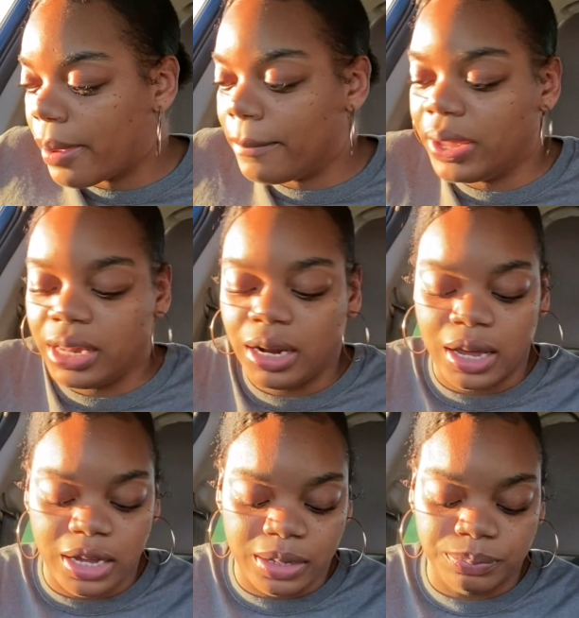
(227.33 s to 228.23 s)
But
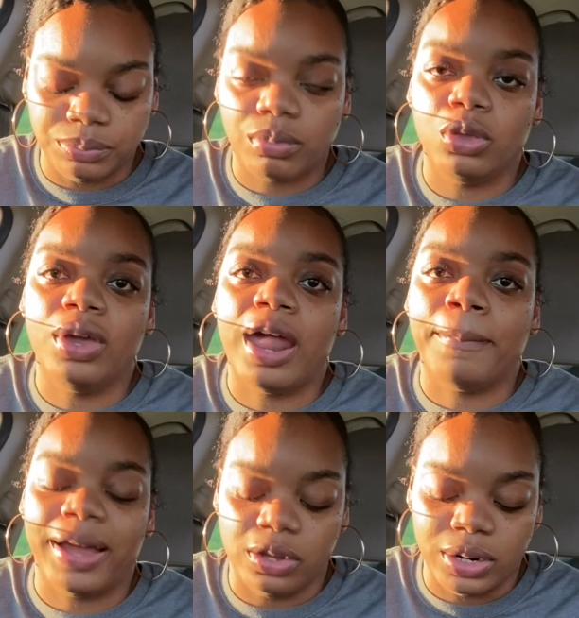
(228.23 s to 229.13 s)
you got to
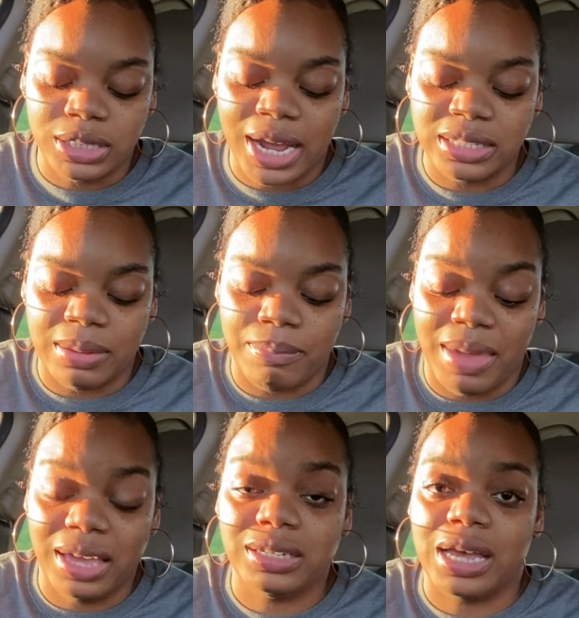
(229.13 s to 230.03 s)
prioritize and
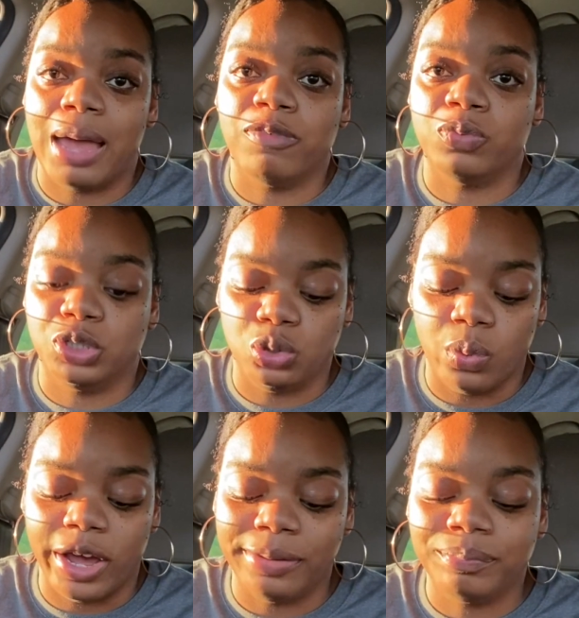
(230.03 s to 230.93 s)
make time for what you
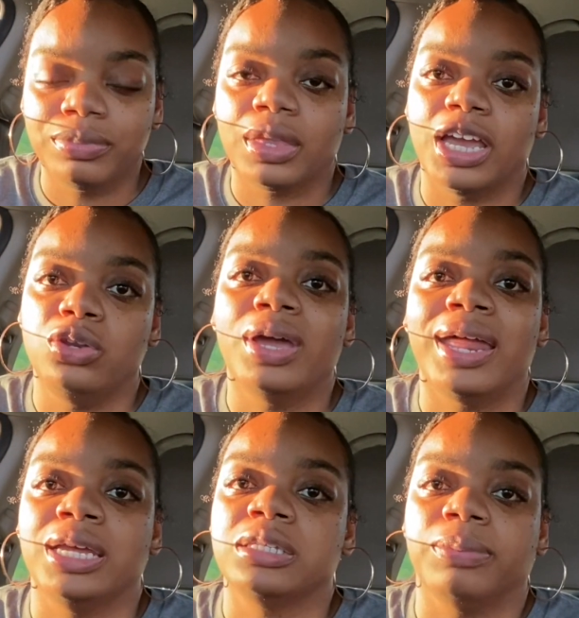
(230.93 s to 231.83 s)
want. And you got
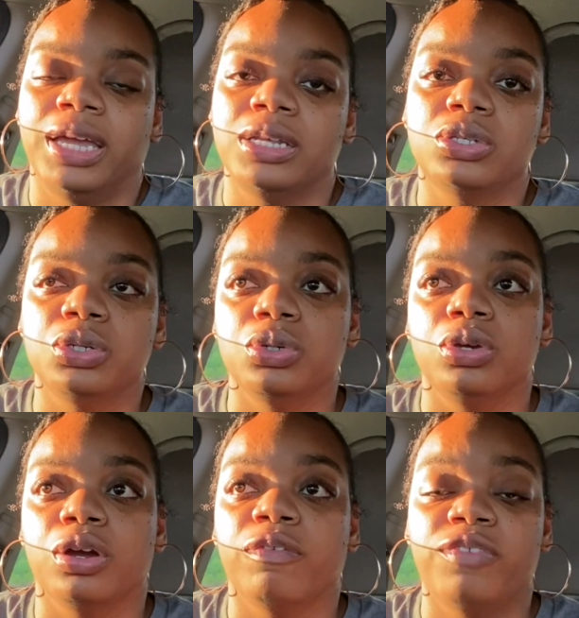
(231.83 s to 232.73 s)
to explain to
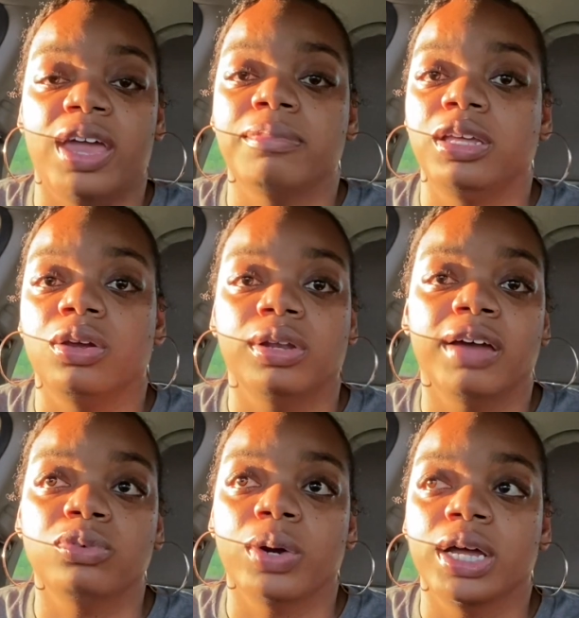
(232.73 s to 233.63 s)
your family, your
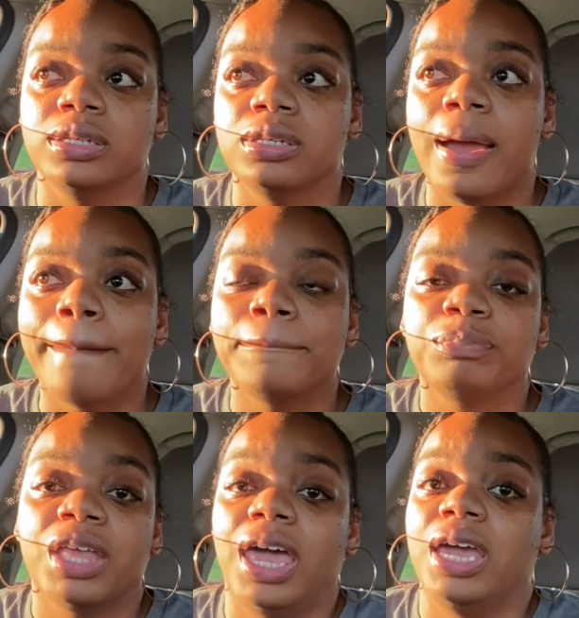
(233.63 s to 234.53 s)
loved ones,
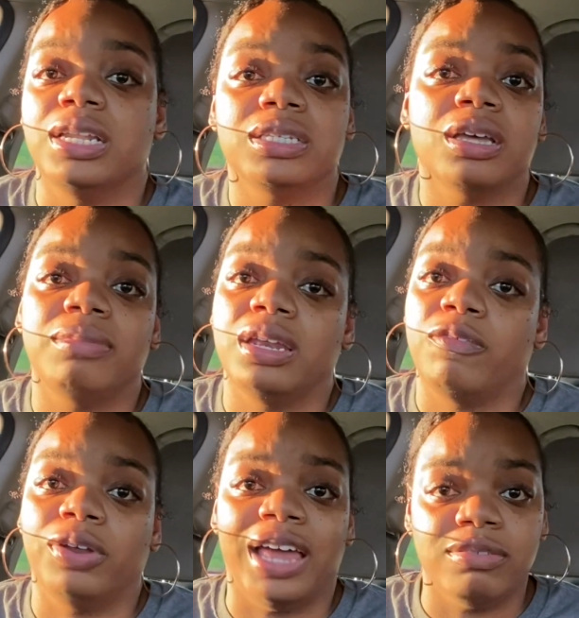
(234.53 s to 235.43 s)
hey, this is going to be a
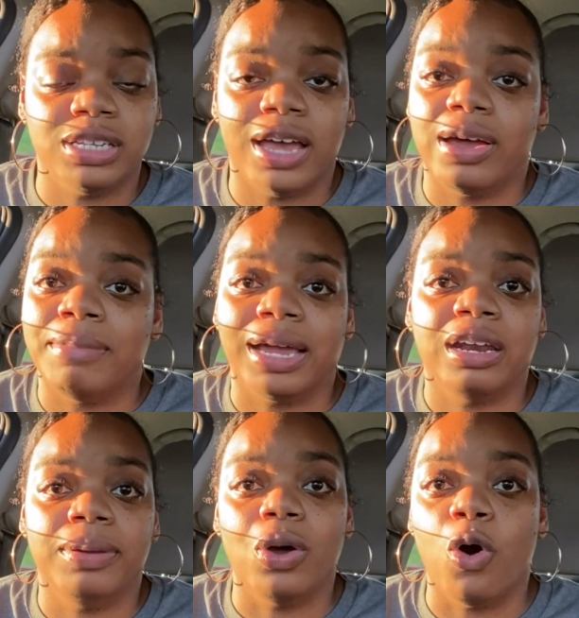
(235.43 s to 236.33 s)
different lifestyle. I'm not going
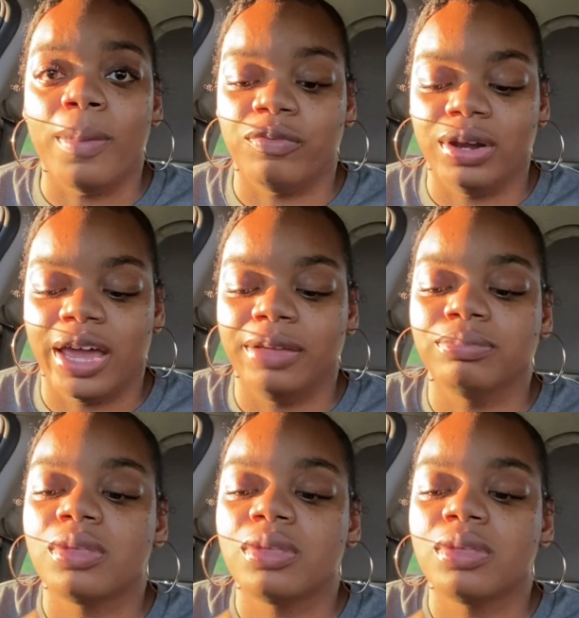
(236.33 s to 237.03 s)
to be home every night.